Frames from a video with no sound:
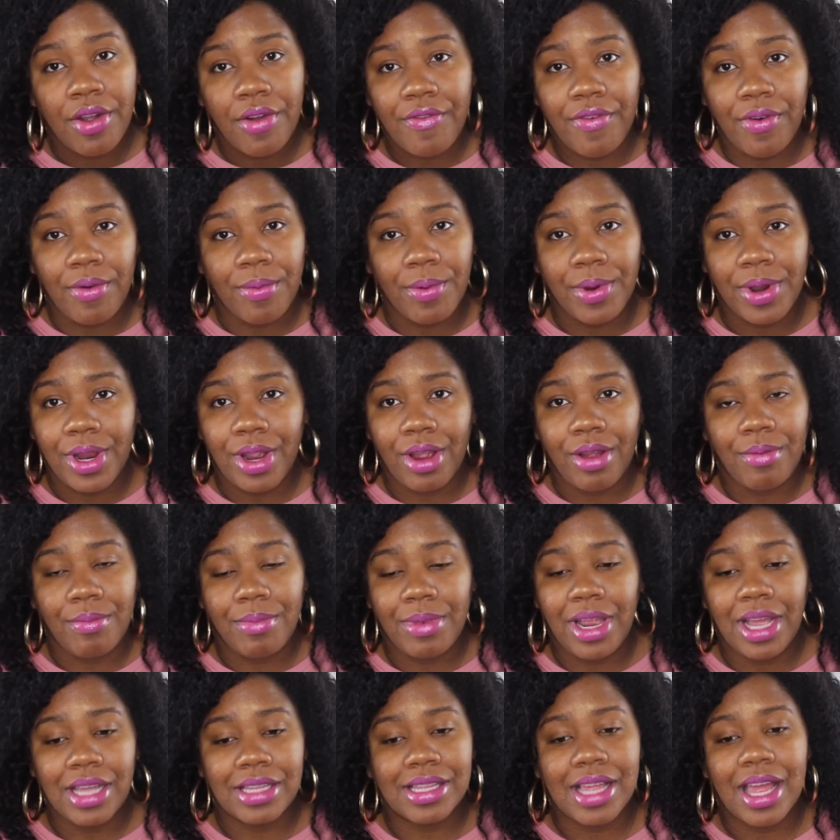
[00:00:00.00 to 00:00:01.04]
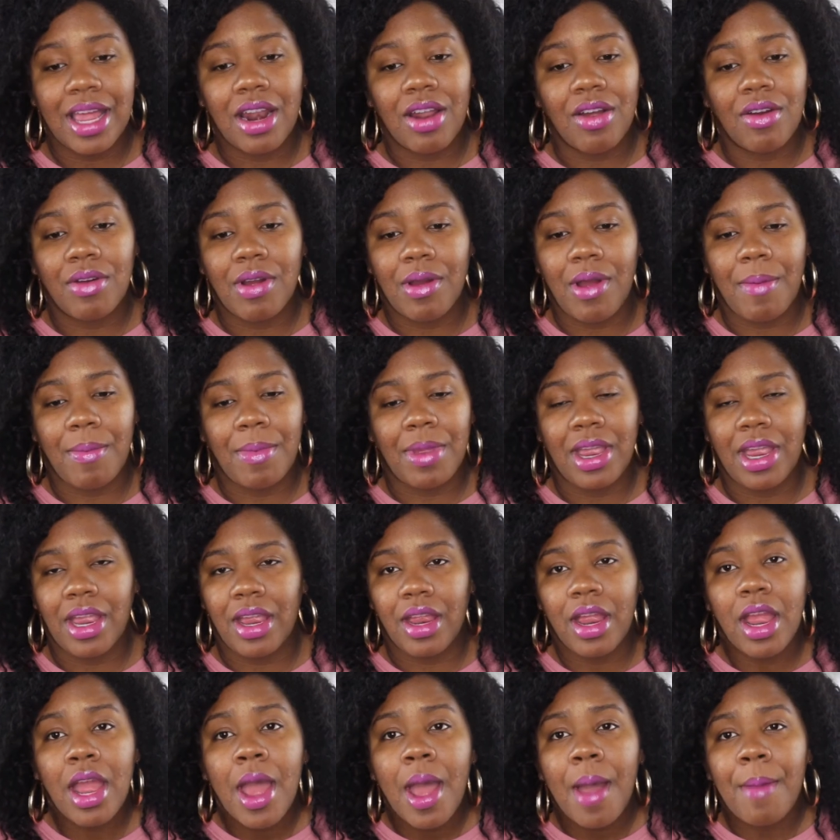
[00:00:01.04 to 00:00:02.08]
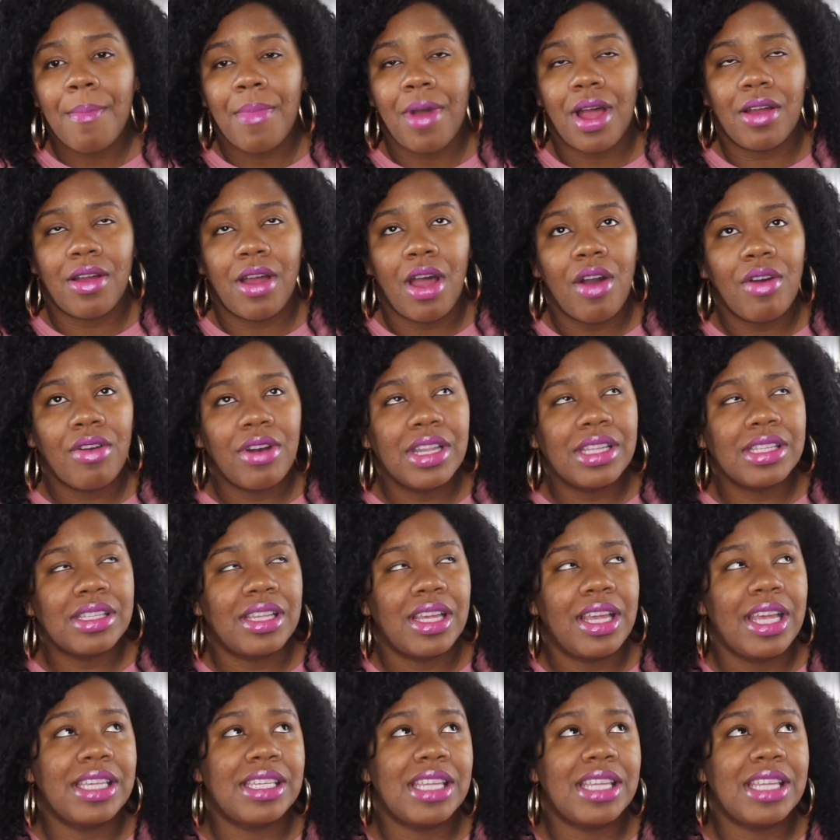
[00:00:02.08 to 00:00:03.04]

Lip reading: For real. Because my oldest son,